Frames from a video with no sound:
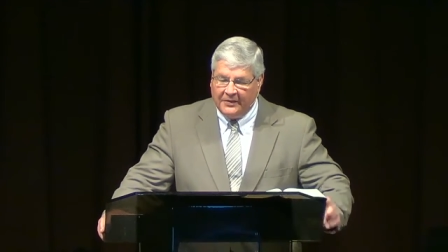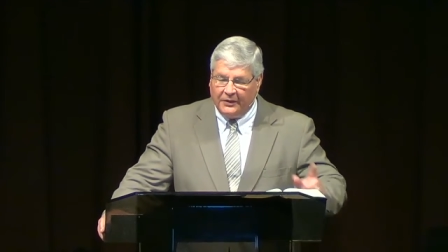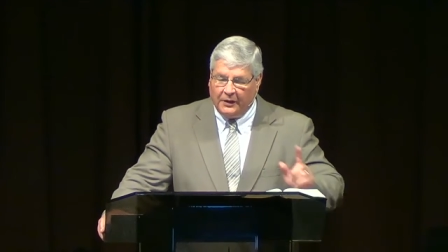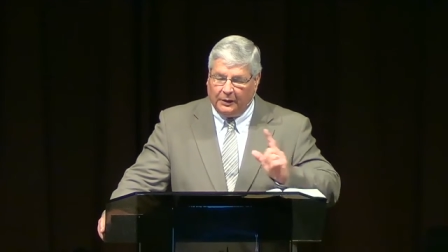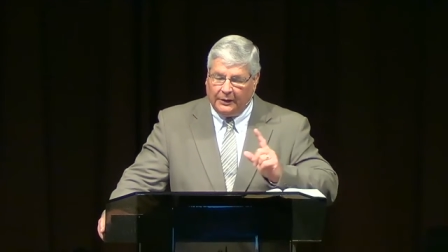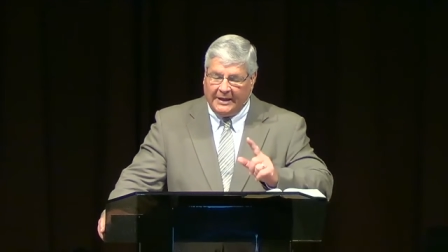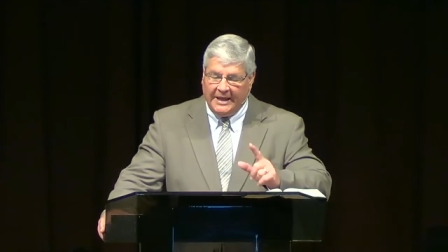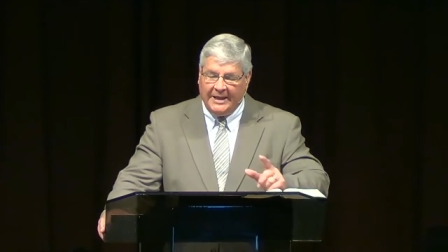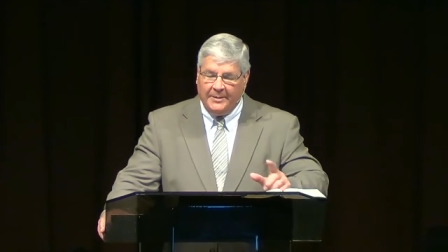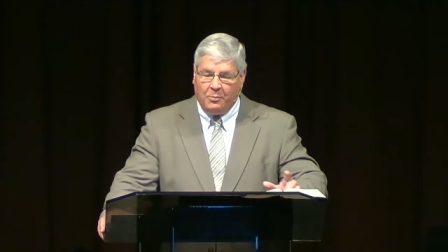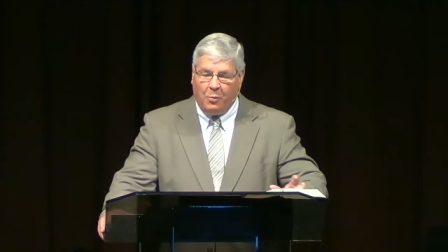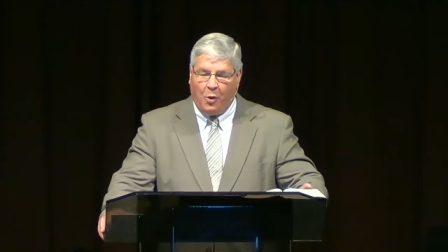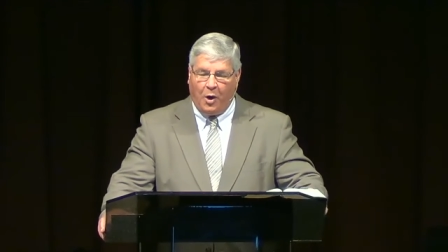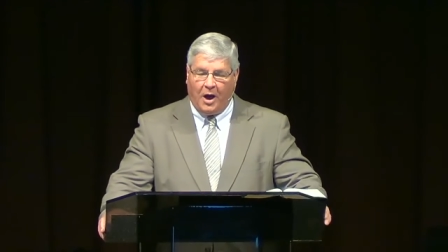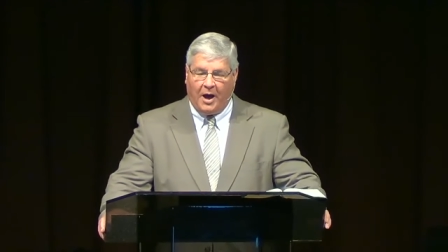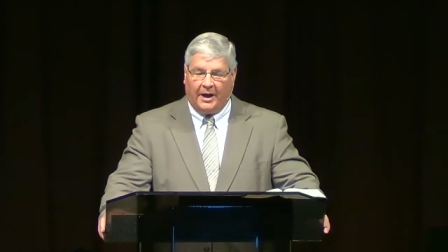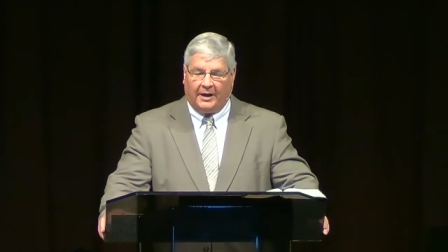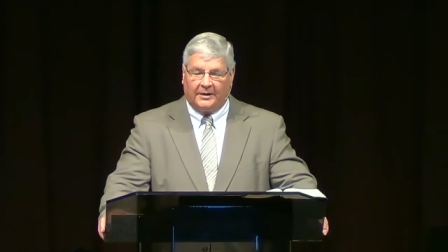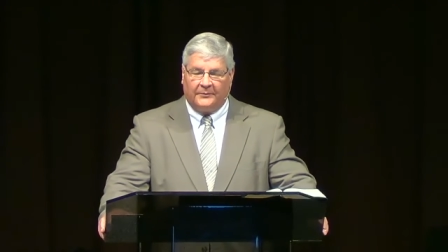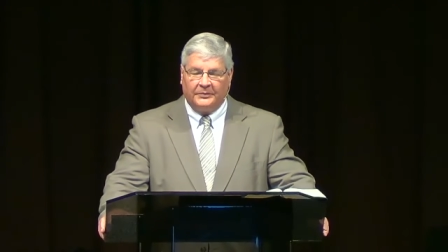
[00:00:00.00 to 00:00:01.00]
The lame
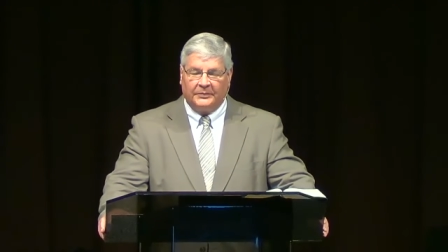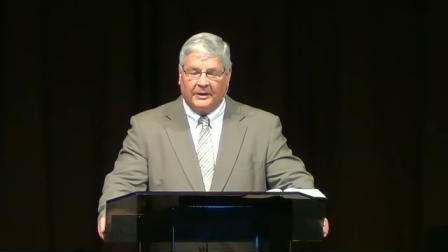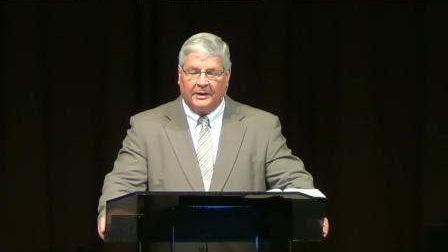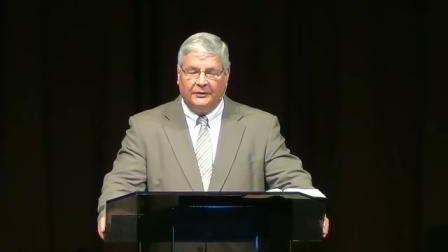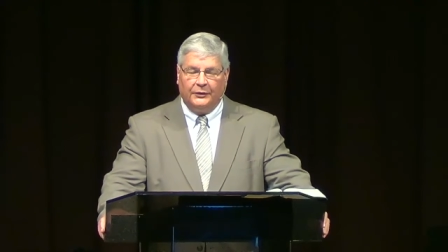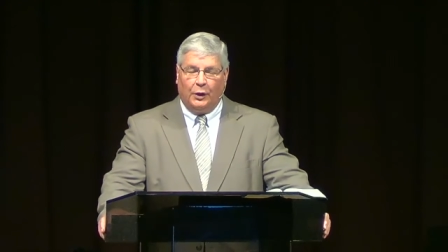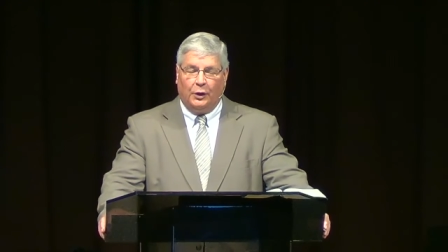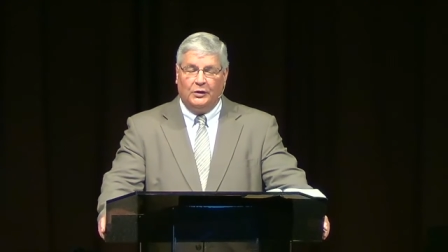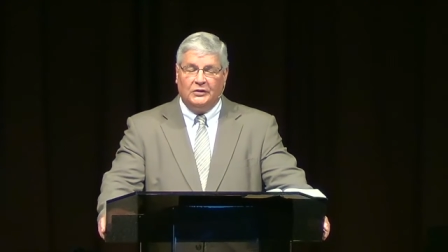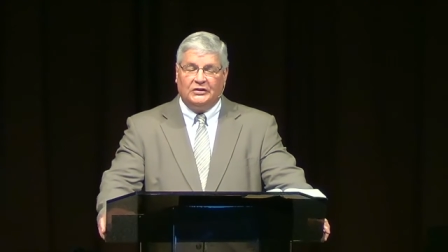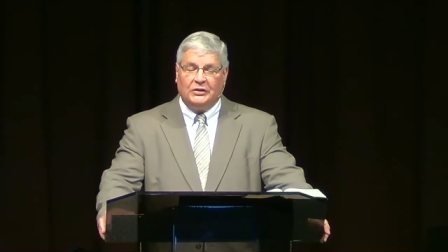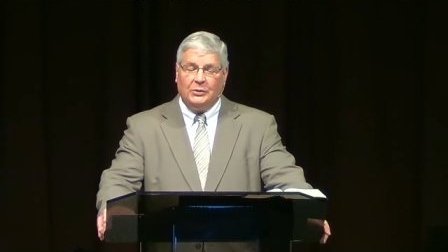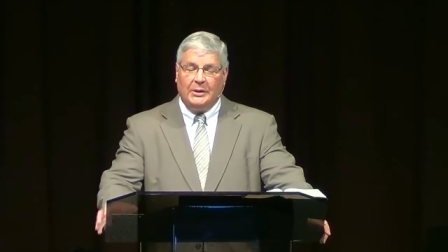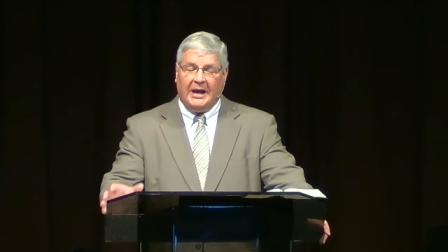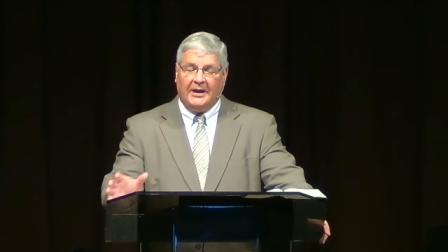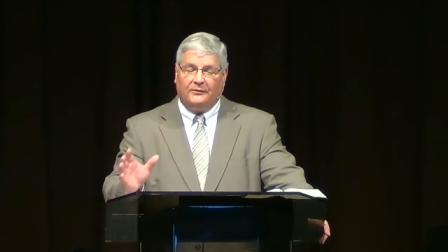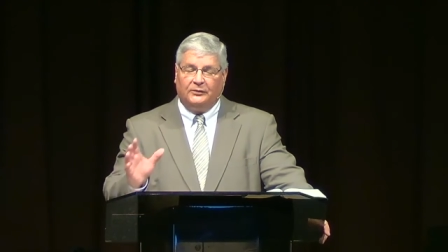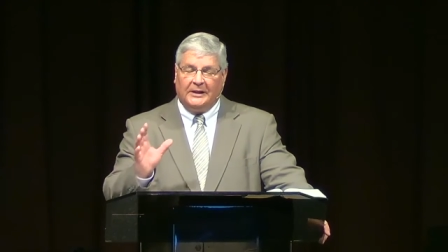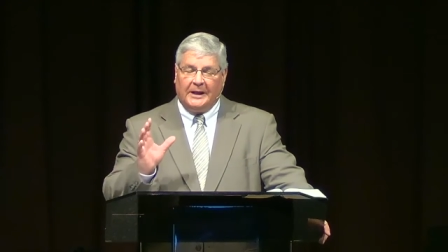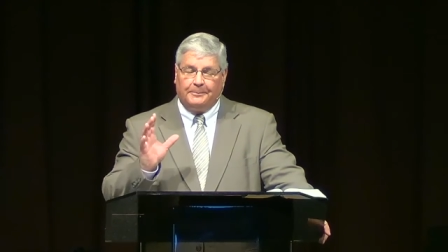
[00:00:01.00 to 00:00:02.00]
walk, Those who
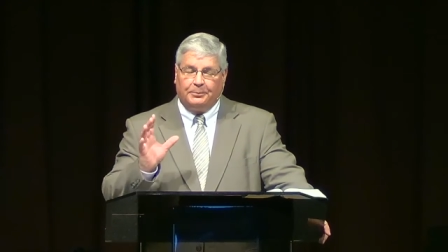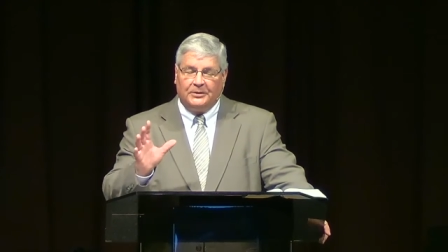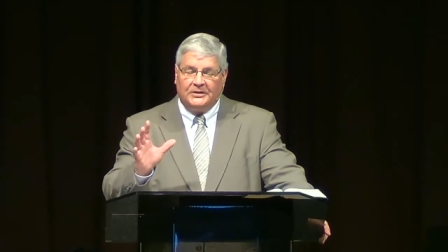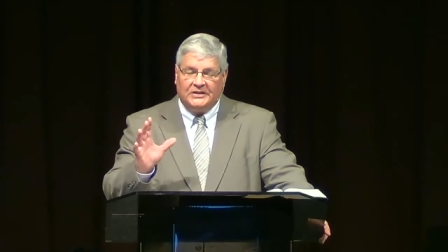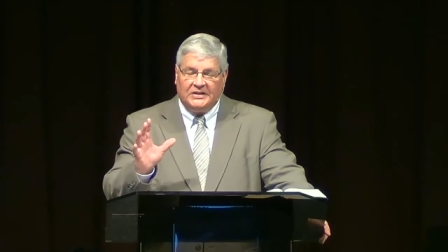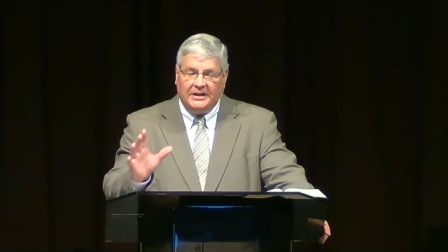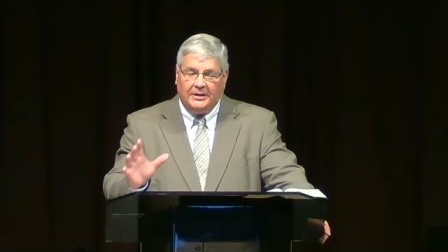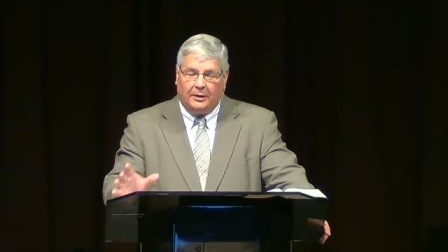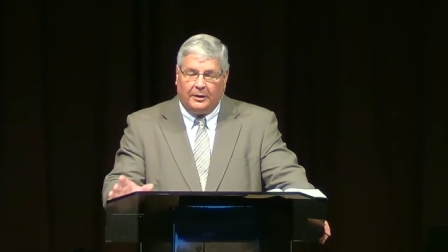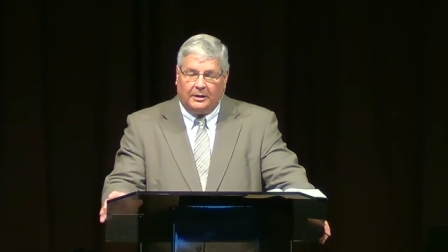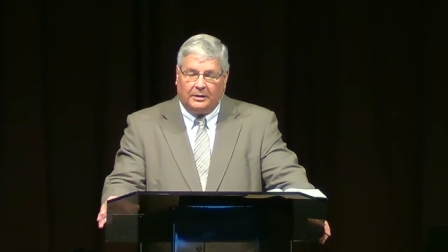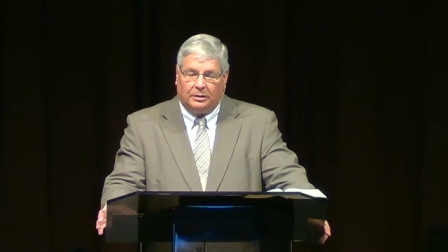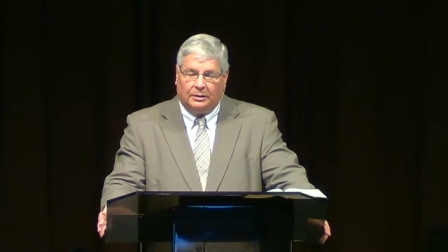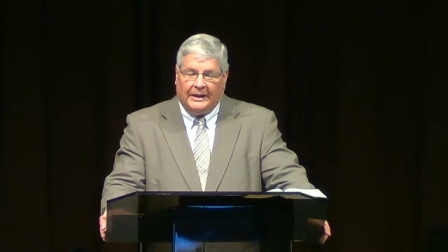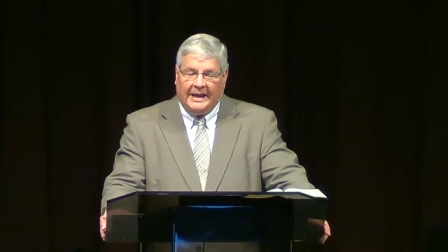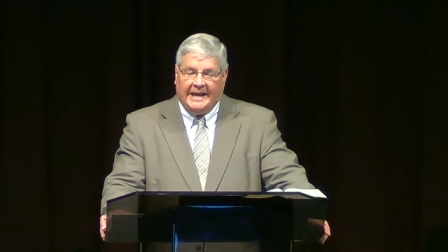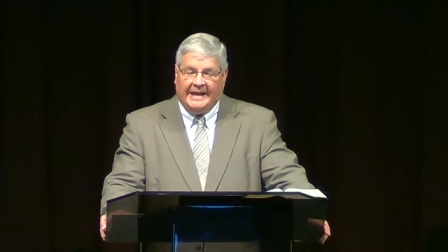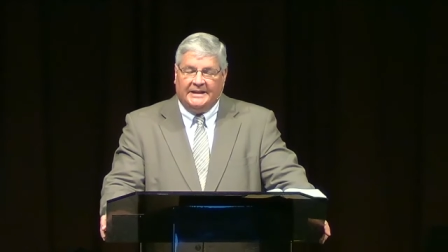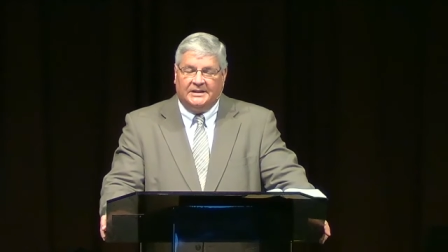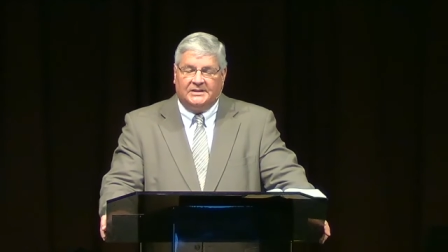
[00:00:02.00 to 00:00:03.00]
have leprosy are
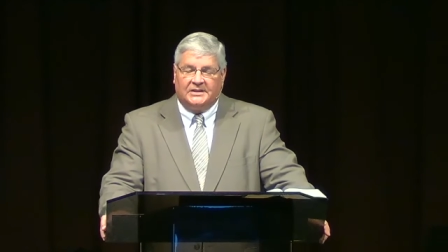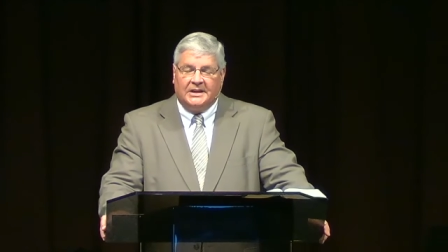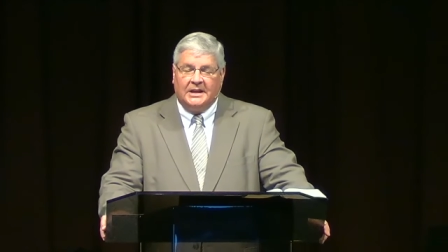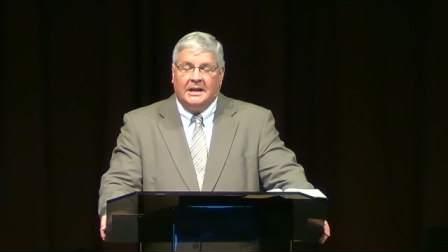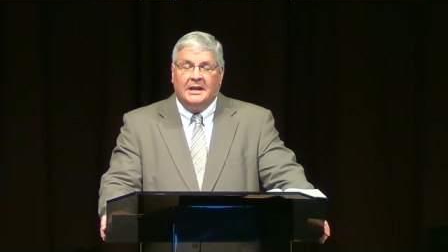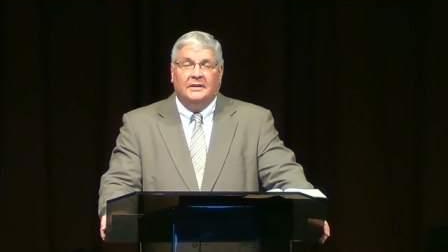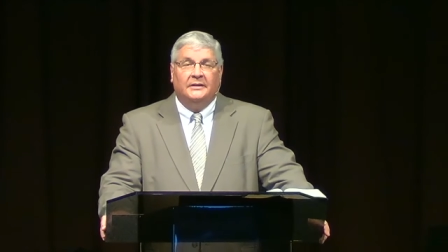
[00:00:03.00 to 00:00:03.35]
cleansed.